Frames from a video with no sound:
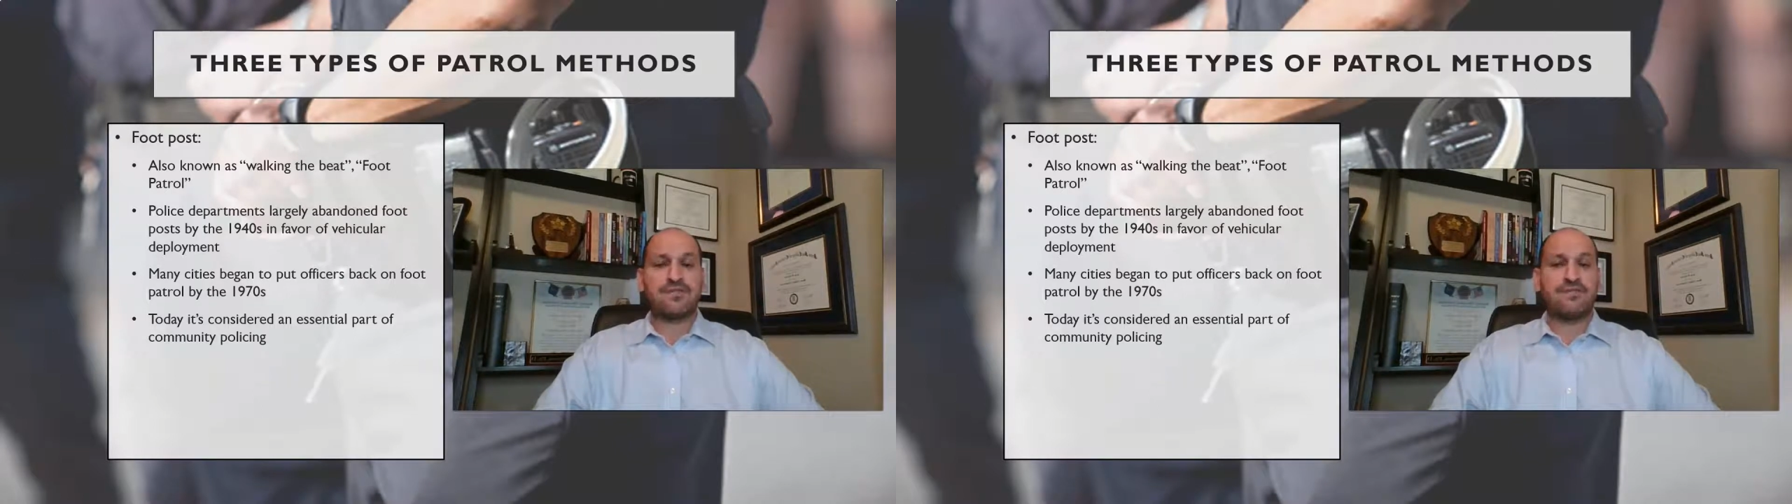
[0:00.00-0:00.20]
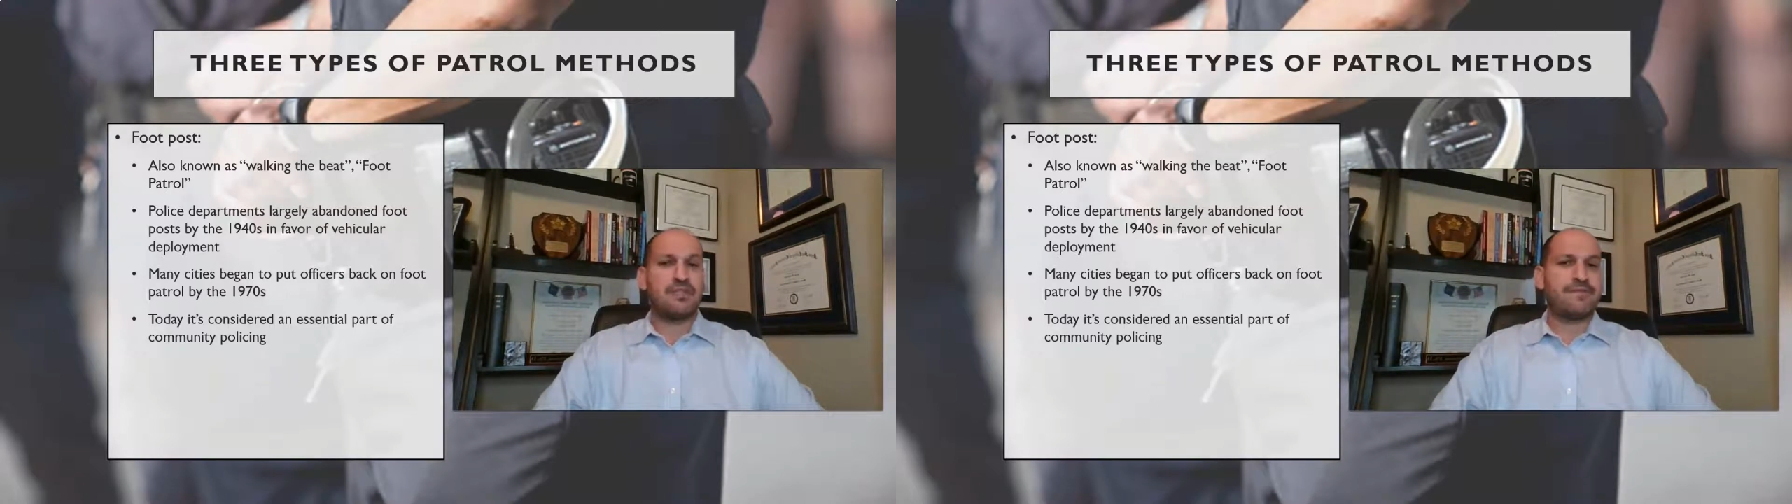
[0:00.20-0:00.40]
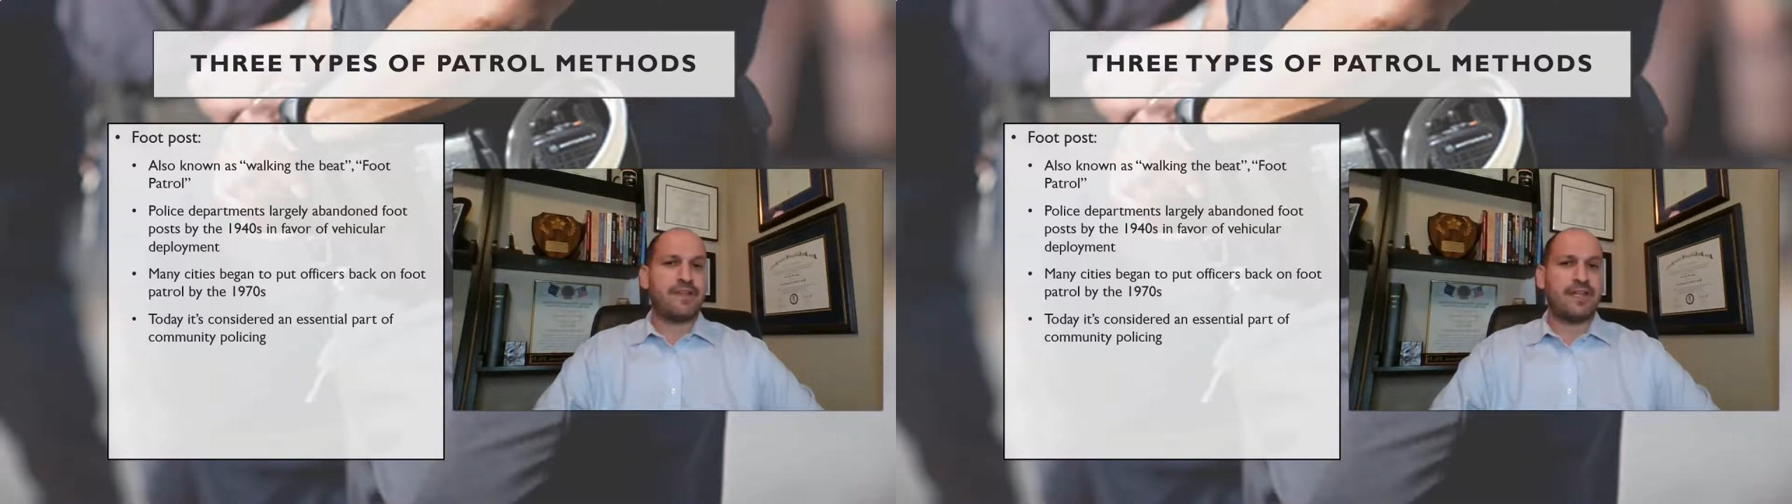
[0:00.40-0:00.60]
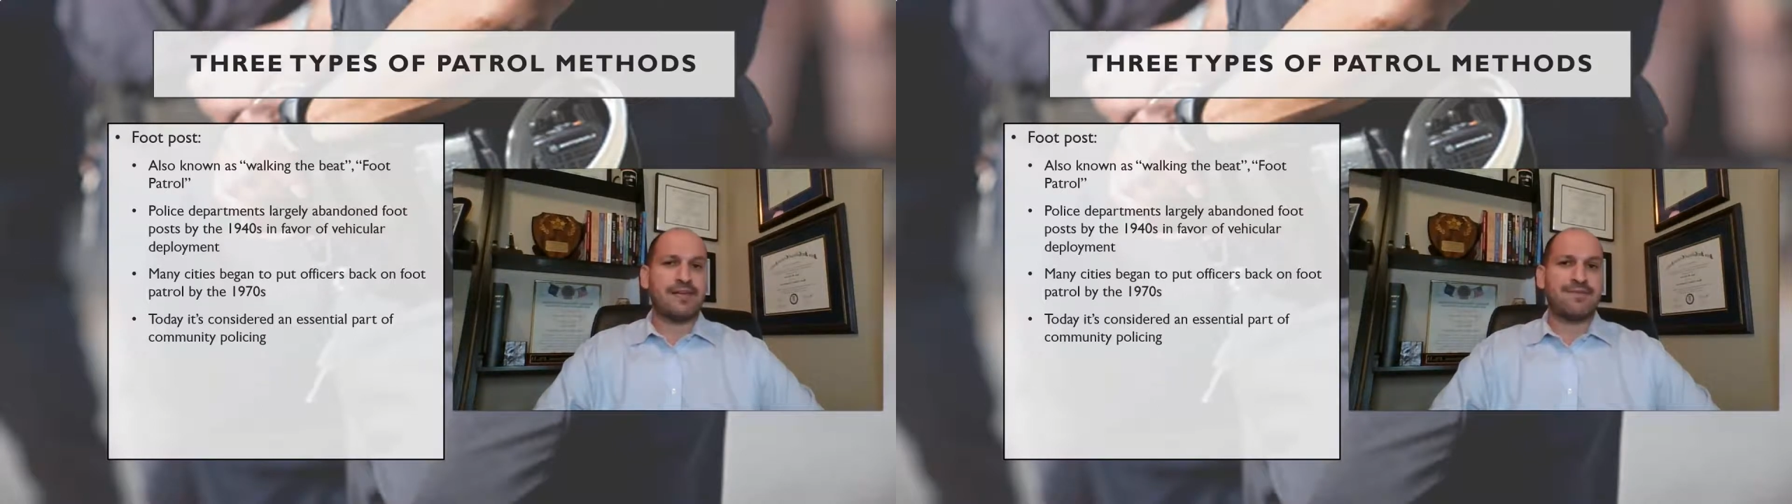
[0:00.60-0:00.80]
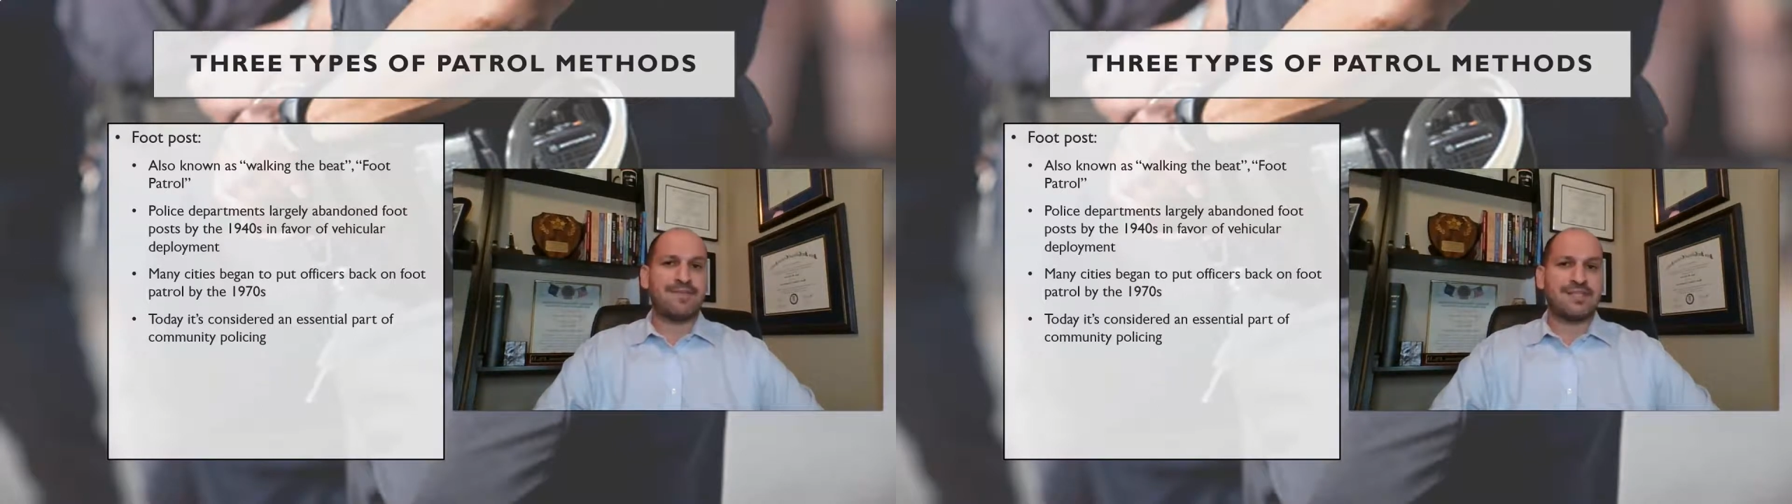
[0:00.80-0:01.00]
really fell out
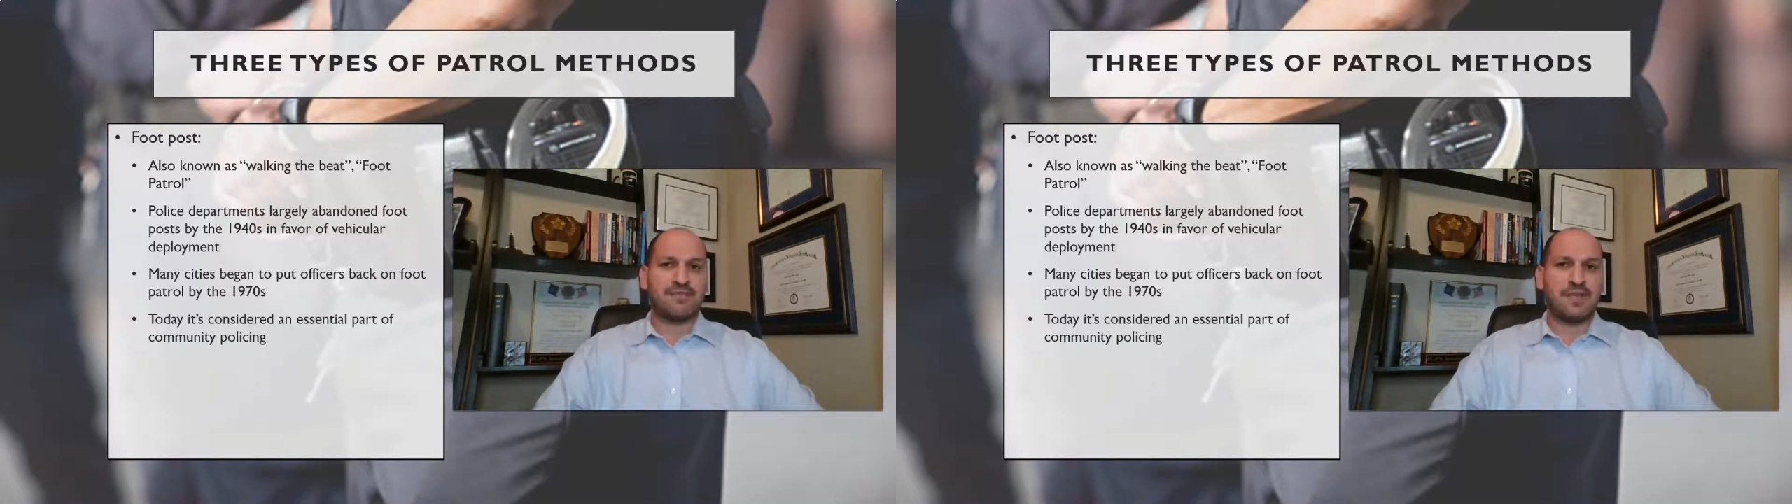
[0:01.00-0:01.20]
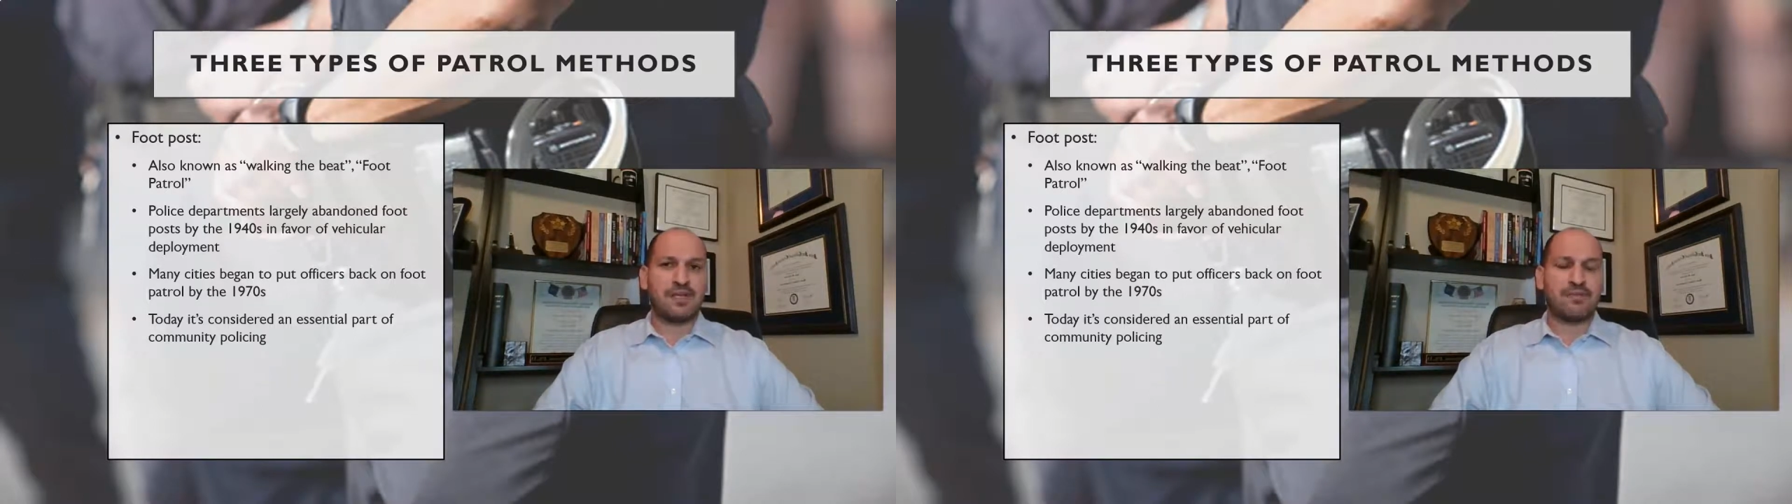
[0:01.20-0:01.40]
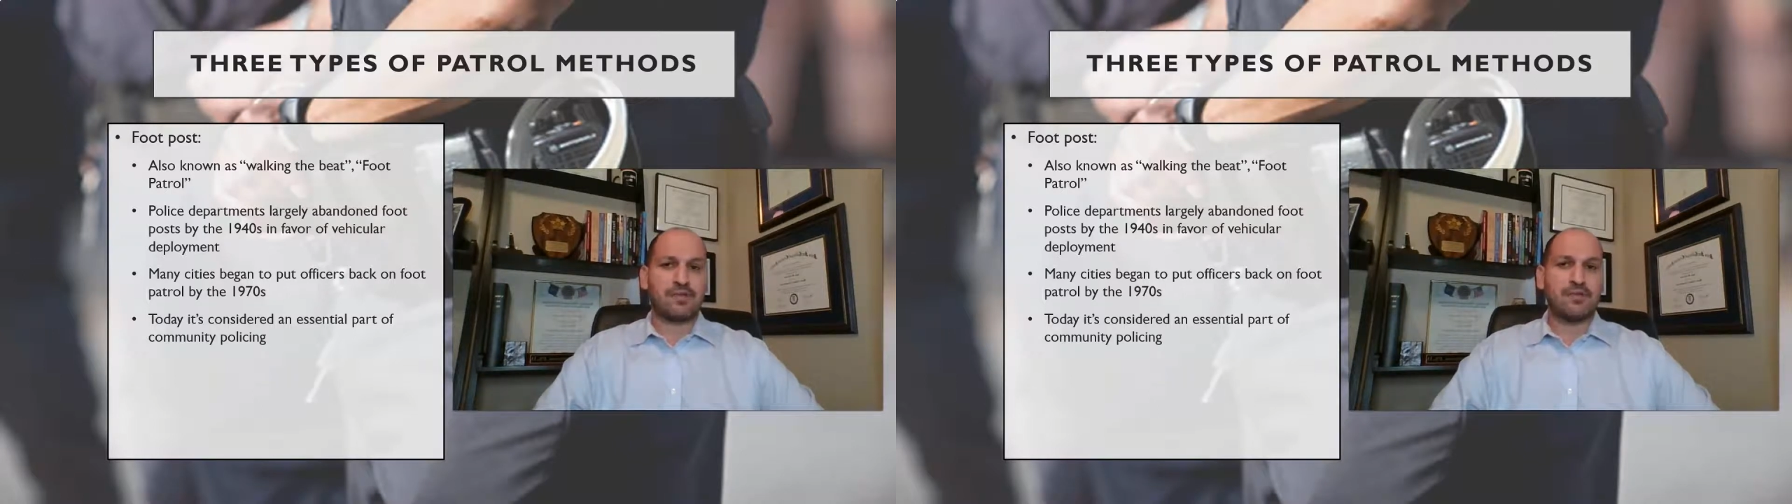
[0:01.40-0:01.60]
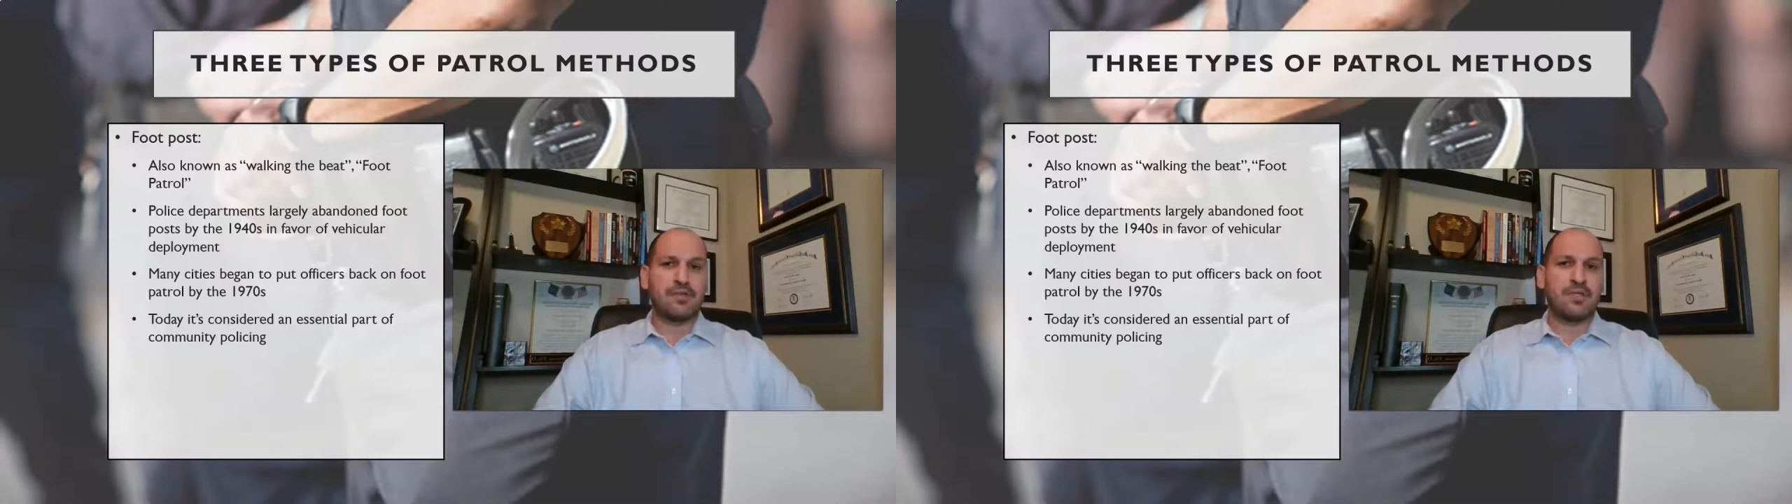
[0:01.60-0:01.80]
of disfavor.